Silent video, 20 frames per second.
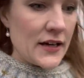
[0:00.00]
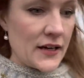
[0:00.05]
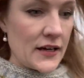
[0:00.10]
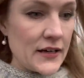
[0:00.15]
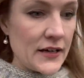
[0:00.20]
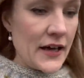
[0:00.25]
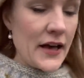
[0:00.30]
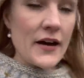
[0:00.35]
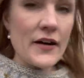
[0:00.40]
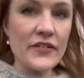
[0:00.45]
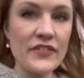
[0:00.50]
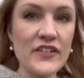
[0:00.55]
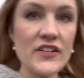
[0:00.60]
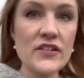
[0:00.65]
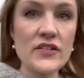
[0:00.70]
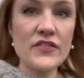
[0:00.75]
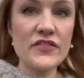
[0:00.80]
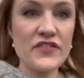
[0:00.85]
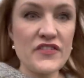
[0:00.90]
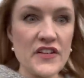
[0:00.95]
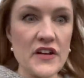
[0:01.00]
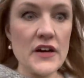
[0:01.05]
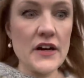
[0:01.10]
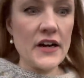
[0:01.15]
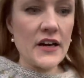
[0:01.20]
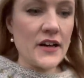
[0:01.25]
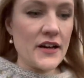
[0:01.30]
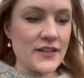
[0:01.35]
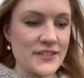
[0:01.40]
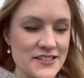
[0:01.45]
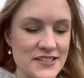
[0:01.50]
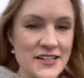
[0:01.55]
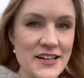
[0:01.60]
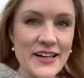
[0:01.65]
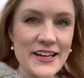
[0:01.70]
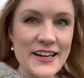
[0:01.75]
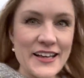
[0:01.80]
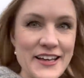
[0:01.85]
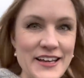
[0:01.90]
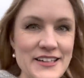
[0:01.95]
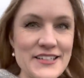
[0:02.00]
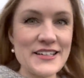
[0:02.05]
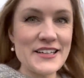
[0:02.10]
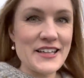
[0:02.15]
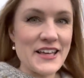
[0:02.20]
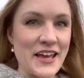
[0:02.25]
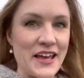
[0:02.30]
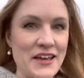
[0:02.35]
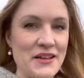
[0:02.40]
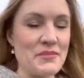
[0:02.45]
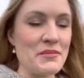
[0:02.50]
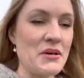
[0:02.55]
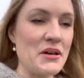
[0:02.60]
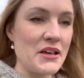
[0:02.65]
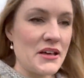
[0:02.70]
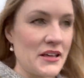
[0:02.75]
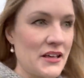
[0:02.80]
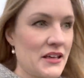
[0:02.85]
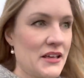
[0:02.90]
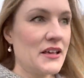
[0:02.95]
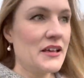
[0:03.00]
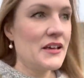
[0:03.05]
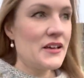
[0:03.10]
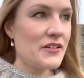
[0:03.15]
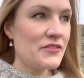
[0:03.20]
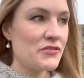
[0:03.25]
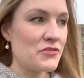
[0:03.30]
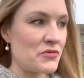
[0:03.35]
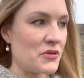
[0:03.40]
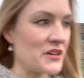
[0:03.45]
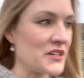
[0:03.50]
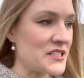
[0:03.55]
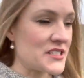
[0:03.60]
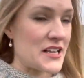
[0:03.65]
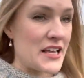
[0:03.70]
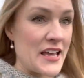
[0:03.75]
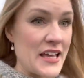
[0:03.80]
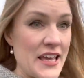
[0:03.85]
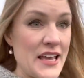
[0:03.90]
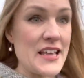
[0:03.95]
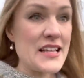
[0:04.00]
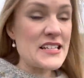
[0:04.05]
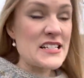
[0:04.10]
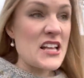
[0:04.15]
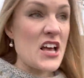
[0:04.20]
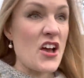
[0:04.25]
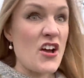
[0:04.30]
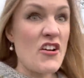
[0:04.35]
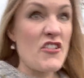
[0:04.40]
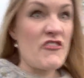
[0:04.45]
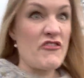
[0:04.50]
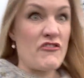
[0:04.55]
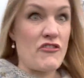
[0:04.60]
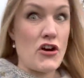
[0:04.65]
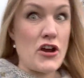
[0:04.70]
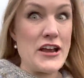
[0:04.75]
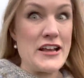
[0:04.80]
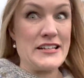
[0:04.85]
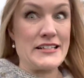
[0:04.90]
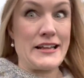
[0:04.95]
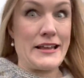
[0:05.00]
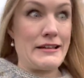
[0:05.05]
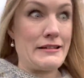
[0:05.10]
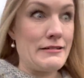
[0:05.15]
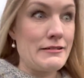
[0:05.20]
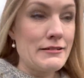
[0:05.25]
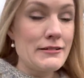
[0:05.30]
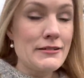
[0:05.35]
yeah, feeling slightly ahead of the game for once. It's freezing.